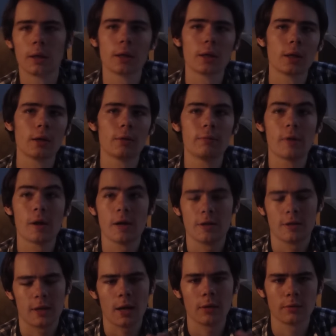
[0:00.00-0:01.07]

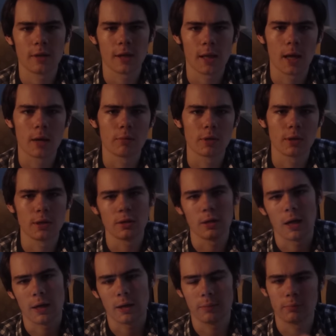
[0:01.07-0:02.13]
various Celtic languages
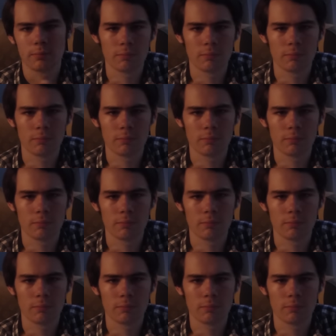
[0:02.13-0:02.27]
like